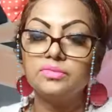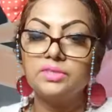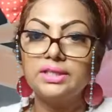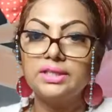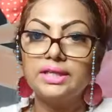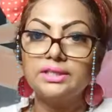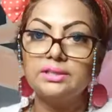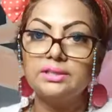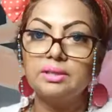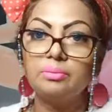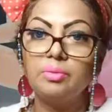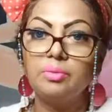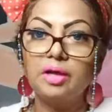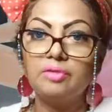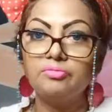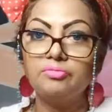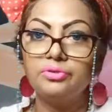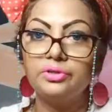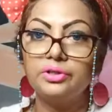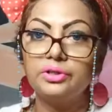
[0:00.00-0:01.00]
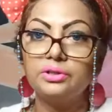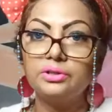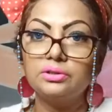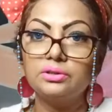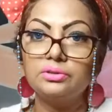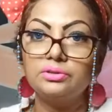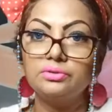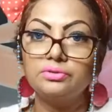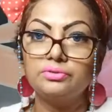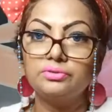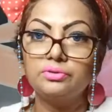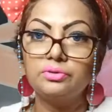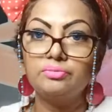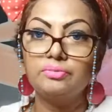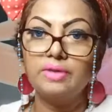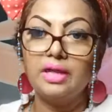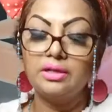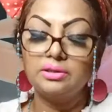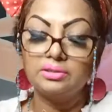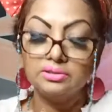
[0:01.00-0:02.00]
get some comfort from
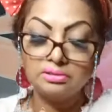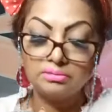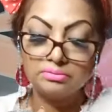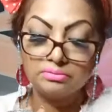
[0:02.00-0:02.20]
that,